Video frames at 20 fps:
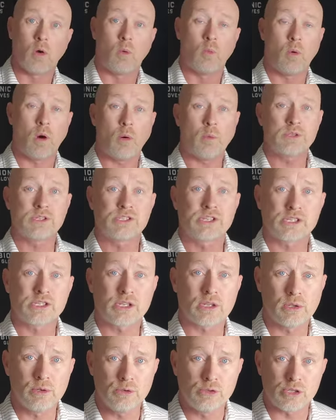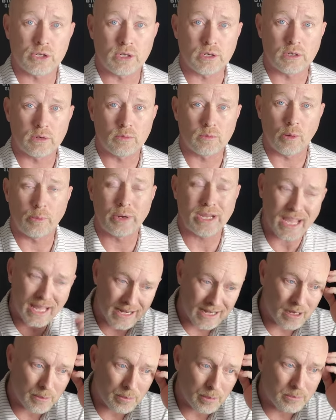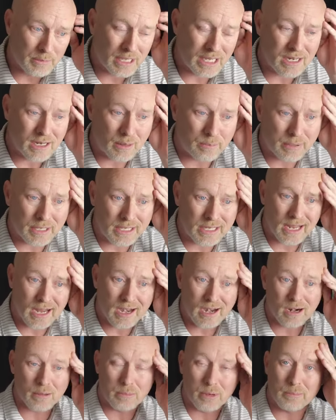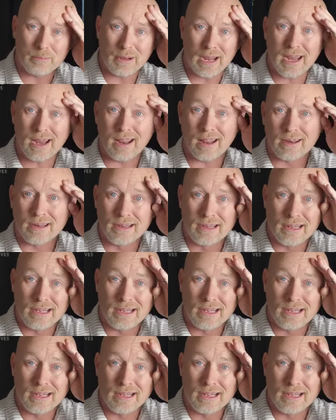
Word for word: what was the solution? Well, we got to help them get it up in the air, but man,